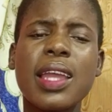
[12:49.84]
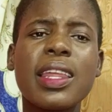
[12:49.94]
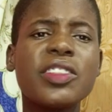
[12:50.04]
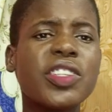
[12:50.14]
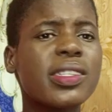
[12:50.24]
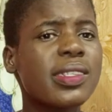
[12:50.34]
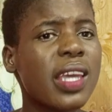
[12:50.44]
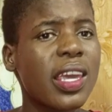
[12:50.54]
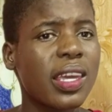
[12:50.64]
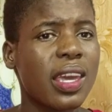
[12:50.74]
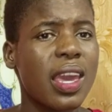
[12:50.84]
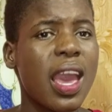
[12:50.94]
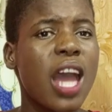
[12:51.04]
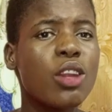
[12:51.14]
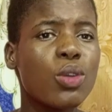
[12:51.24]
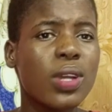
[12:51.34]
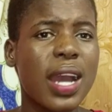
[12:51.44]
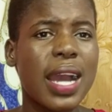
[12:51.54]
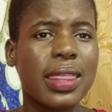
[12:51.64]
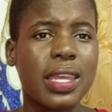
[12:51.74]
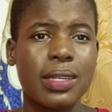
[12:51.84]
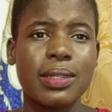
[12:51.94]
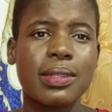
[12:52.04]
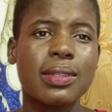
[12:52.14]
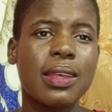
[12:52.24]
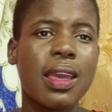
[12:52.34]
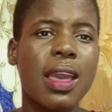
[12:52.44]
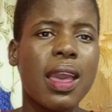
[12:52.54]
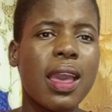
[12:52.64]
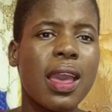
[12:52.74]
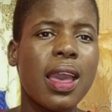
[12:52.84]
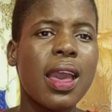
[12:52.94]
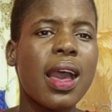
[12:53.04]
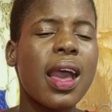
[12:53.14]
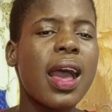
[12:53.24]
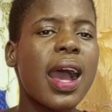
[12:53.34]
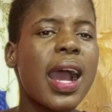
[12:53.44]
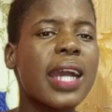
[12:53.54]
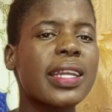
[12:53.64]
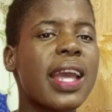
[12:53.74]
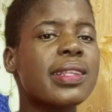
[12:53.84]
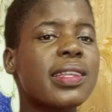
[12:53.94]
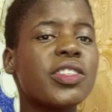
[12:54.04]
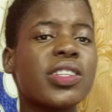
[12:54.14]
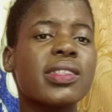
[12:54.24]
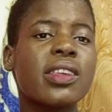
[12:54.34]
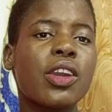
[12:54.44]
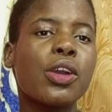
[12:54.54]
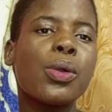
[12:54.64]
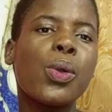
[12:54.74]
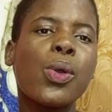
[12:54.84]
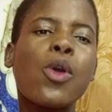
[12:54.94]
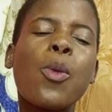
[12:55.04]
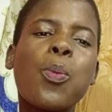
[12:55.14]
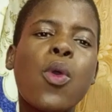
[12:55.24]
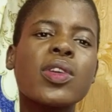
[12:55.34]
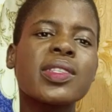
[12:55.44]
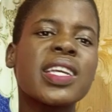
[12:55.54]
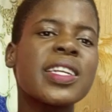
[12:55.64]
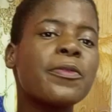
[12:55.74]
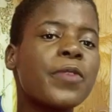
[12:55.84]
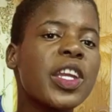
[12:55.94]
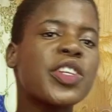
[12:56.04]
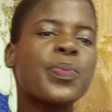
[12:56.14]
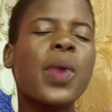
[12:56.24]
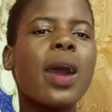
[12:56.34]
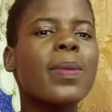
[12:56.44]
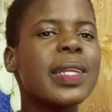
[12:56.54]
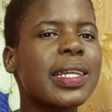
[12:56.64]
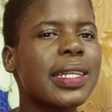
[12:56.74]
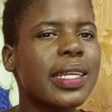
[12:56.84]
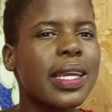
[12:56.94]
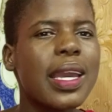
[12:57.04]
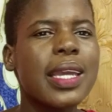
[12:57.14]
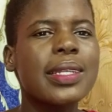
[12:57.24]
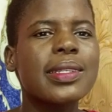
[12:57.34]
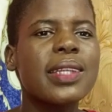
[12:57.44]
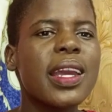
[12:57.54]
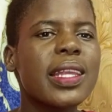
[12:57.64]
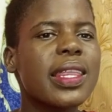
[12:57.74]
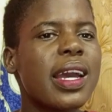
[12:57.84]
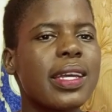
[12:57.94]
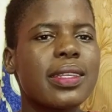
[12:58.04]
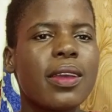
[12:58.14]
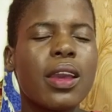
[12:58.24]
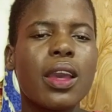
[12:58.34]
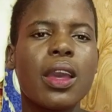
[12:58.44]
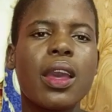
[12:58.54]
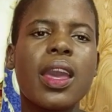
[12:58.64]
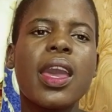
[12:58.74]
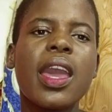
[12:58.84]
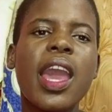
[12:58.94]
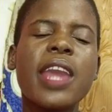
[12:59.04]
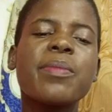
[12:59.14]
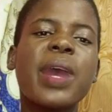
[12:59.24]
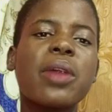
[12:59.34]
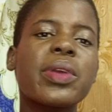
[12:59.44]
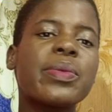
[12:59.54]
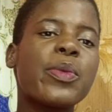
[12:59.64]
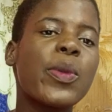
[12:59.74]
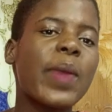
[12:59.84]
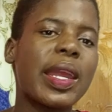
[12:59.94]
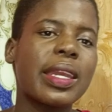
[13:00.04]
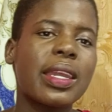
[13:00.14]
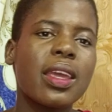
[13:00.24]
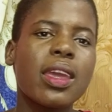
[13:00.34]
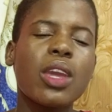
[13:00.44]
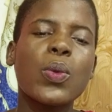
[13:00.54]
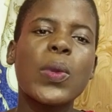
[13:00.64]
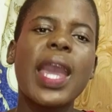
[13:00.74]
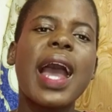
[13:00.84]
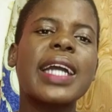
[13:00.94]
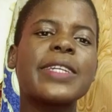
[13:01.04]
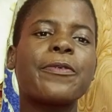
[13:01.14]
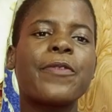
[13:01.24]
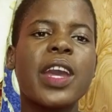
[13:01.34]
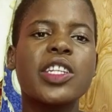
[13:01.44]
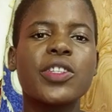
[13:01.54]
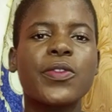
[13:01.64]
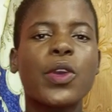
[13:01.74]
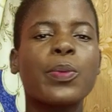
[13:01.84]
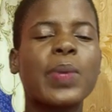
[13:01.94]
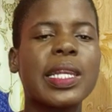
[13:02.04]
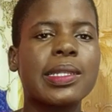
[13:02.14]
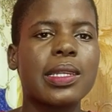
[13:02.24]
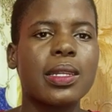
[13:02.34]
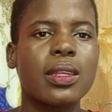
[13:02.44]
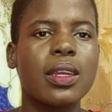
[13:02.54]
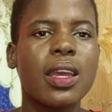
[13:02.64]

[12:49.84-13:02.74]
Let's just take a look at this. An SHS girl who posted a video publicly saying that Hey, married women, we are at the verge of completing.